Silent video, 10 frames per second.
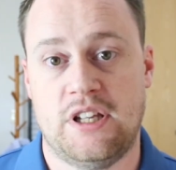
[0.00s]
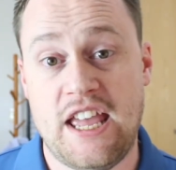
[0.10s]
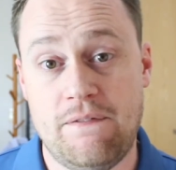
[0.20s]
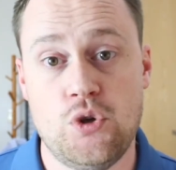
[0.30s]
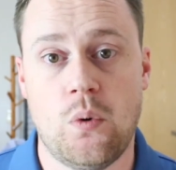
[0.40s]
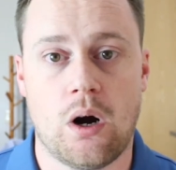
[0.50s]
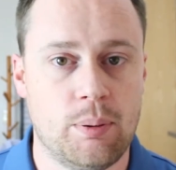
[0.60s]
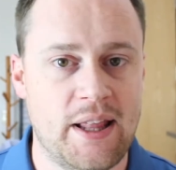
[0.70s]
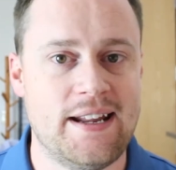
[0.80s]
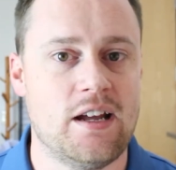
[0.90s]
If you are
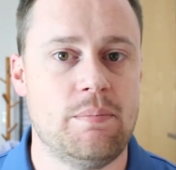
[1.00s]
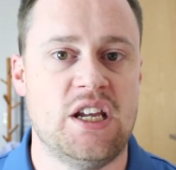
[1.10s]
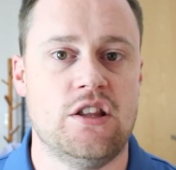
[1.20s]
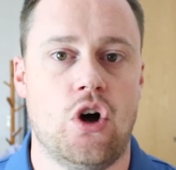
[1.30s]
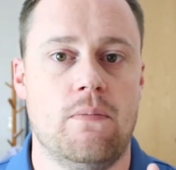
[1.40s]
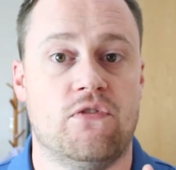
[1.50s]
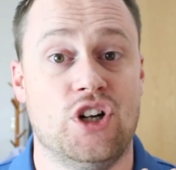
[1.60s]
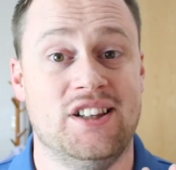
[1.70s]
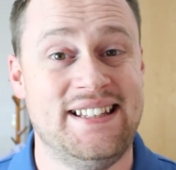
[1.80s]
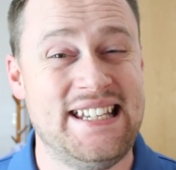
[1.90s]
planning on being in the home for
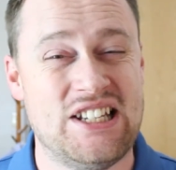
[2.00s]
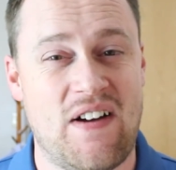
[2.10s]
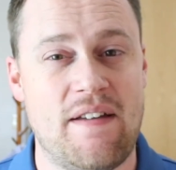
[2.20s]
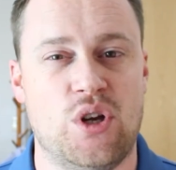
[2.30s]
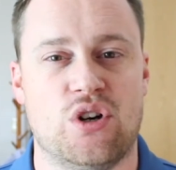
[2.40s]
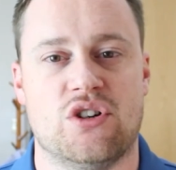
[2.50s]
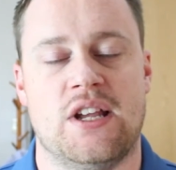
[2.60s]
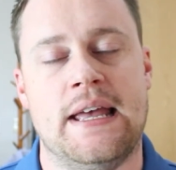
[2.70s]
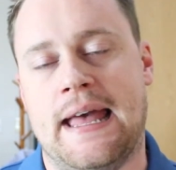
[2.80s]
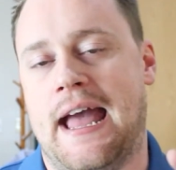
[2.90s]
at least 5 years
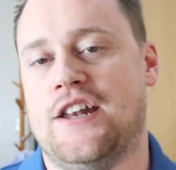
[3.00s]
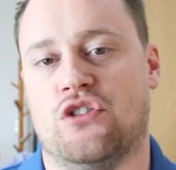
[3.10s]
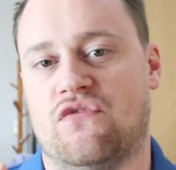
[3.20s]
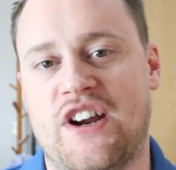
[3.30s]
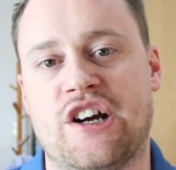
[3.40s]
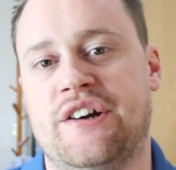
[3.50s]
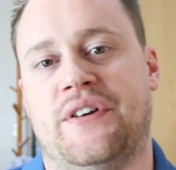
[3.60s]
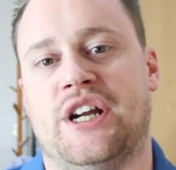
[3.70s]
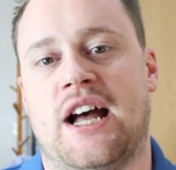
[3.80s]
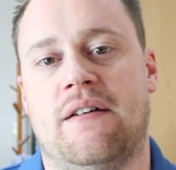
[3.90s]
and you're very,
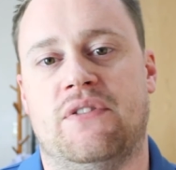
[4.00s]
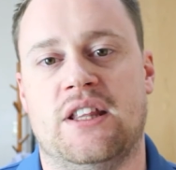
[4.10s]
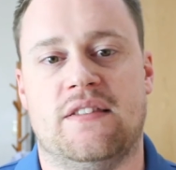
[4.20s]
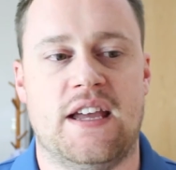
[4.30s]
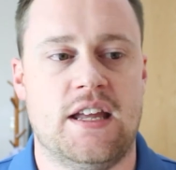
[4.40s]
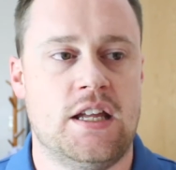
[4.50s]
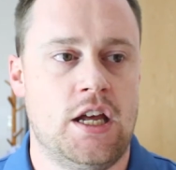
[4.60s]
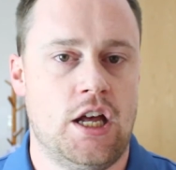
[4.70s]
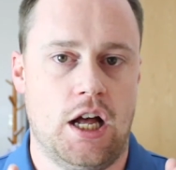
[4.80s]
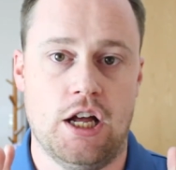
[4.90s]
very confident that
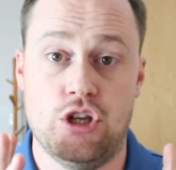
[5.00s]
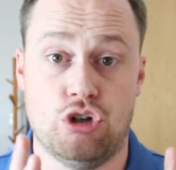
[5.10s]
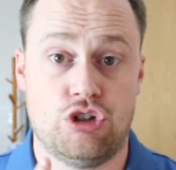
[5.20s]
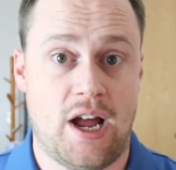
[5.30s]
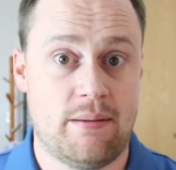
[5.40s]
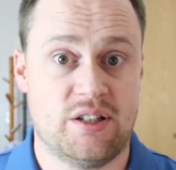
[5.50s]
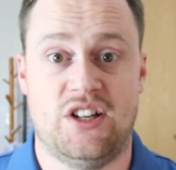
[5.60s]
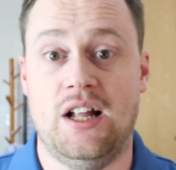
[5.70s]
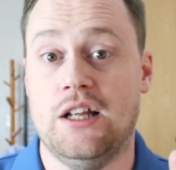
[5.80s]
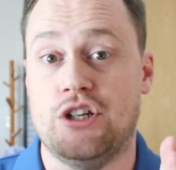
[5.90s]
your job is
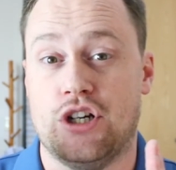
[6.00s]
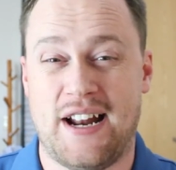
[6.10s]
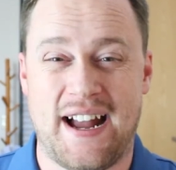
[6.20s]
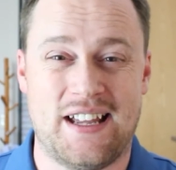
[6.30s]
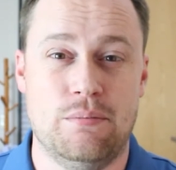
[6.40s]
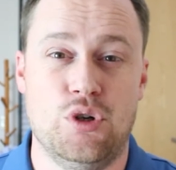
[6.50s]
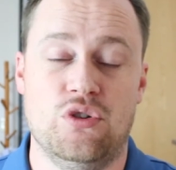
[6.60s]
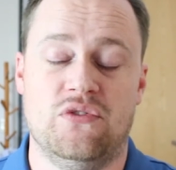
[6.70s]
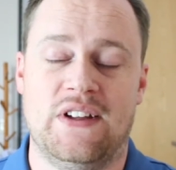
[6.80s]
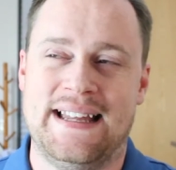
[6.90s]
solid, you're not going to
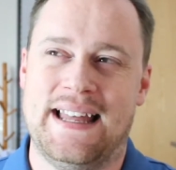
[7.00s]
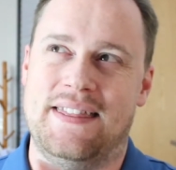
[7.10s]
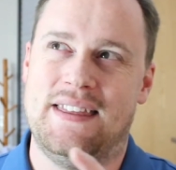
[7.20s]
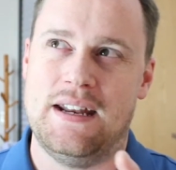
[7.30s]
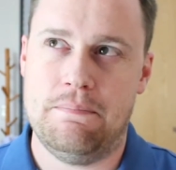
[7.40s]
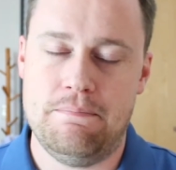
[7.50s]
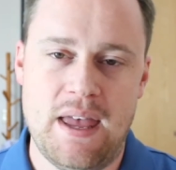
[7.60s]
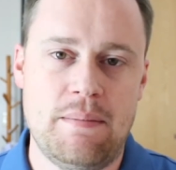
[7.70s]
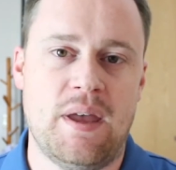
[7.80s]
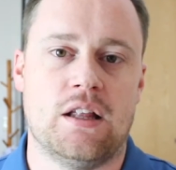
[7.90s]
move, then it
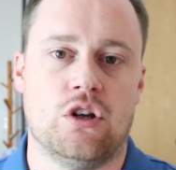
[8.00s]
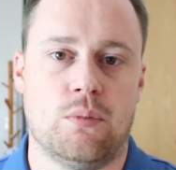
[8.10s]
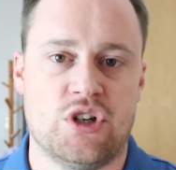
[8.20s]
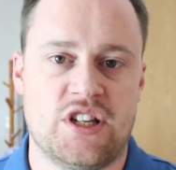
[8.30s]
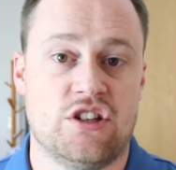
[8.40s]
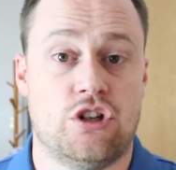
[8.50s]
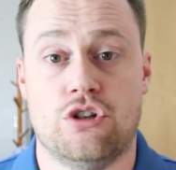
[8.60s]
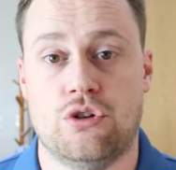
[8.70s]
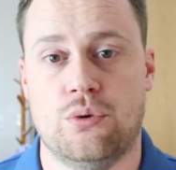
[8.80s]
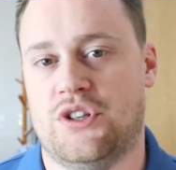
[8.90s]
may make a little more sense to
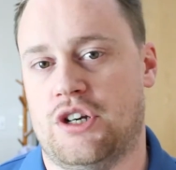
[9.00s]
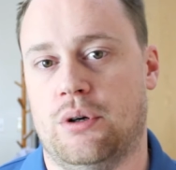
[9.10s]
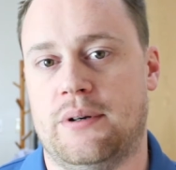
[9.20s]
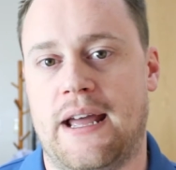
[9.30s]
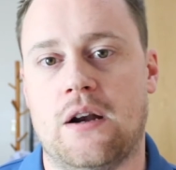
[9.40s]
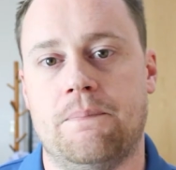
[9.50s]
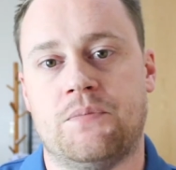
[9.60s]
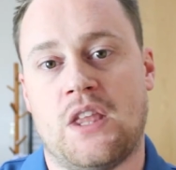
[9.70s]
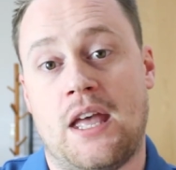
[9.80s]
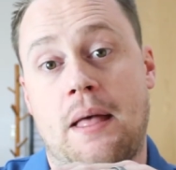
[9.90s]
do a zero down,
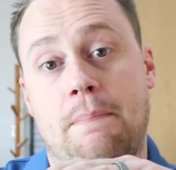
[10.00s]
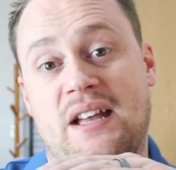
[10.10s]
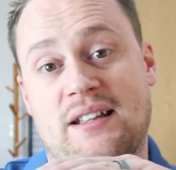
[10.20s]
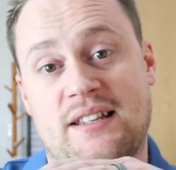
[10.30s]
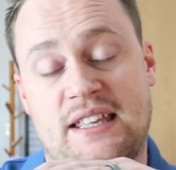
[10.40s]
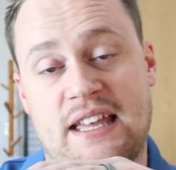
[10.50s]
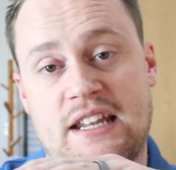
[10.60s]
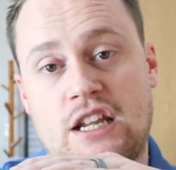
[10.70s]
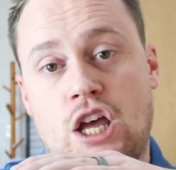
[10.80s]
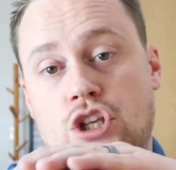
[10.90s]
because
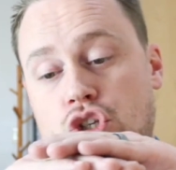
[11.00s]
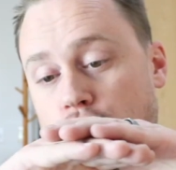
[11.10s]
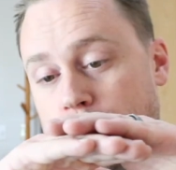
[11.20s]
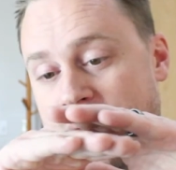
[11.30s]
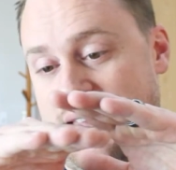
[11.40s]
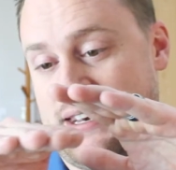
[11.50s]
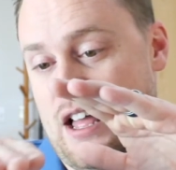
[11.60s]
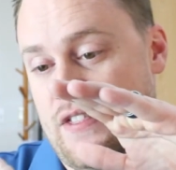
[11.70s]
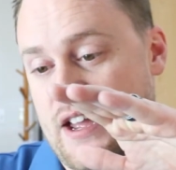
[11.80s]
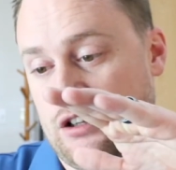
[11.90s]
again, you'll pay
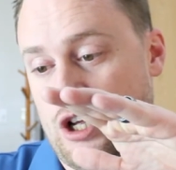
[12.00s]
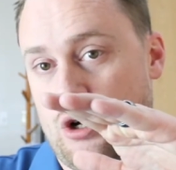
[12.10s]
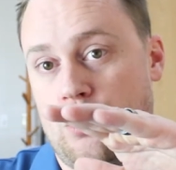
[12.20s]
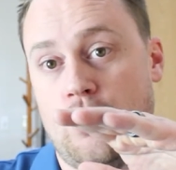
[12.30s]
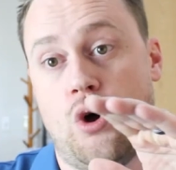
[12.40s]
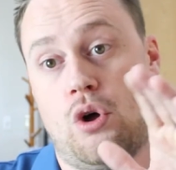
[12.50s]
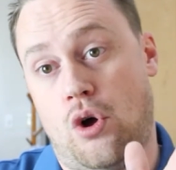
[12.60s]
down that loan